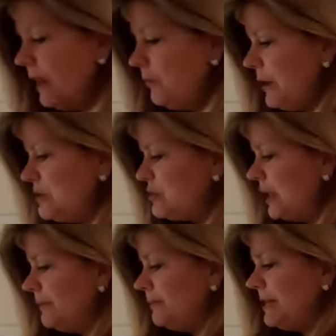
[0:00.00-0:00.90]
which
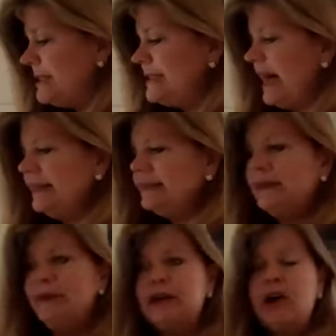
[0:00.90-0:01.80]
is not
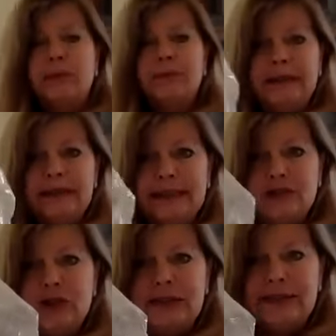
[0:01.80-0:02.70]
something common in
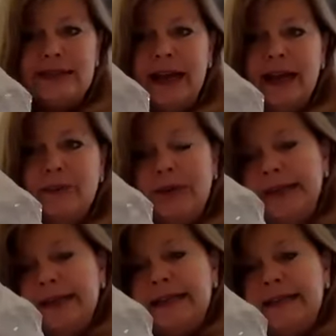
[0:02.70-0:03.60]
kitchens,
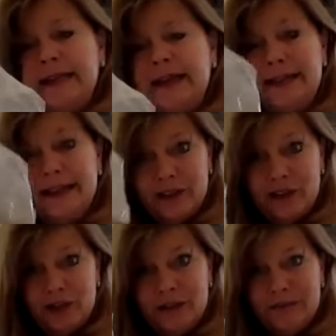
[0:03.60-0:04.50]
but it is a
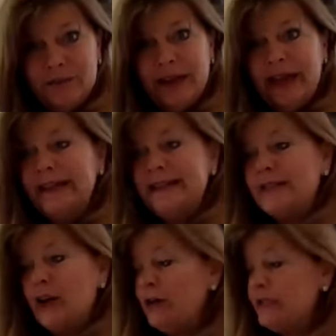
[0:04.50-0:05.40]
thickener, and
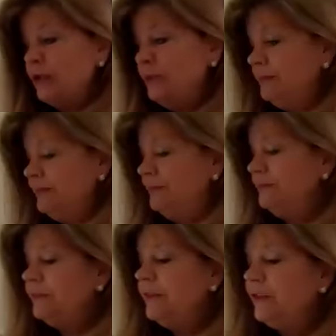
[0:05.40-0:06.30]
it's also
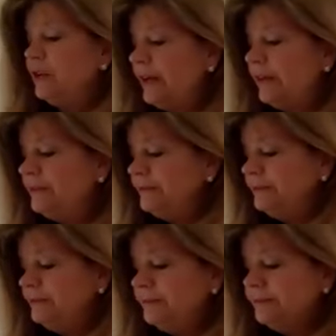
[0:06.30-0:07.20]
full of
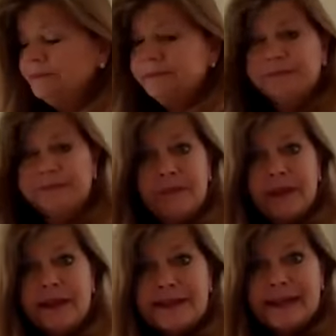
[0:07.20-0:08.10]

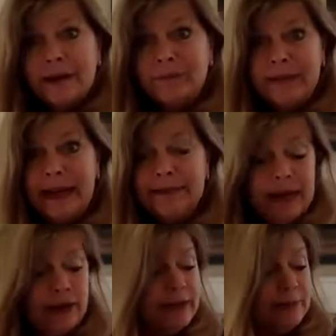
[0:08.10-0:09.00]
some
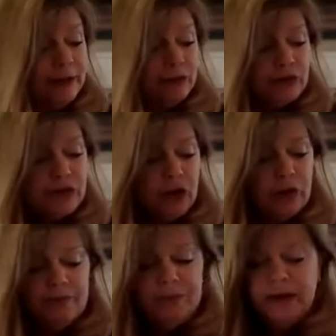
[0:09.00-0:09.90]
healthy minerals.
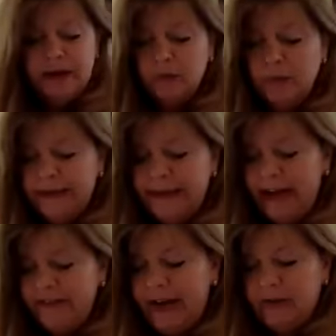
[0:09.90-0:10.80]
So
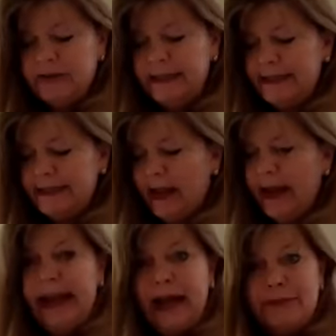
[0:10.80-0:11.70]
1.5 ounces,
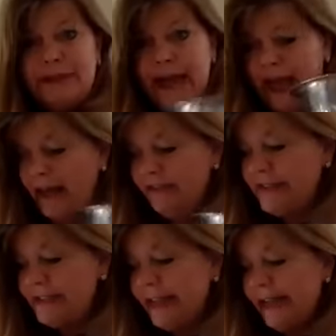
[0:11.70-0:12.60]
I happen to have a
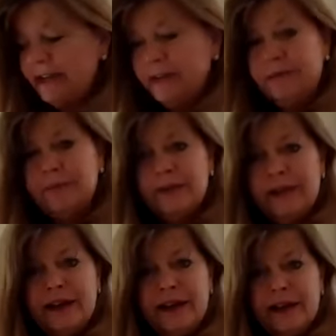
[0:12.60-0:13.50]
scale,
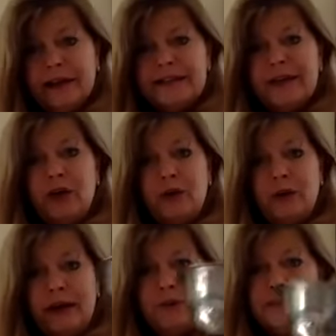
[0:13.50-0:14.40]
so
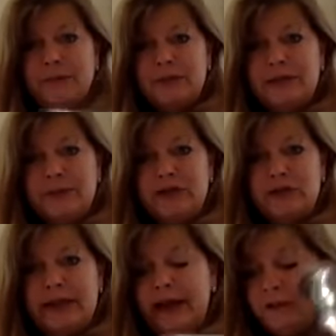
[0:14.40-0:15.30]
I was able to
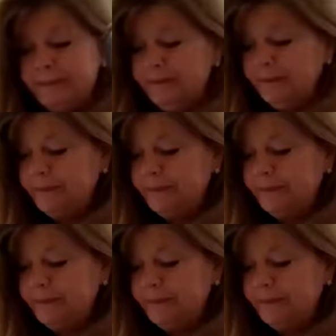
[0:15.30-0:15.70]
measure it out.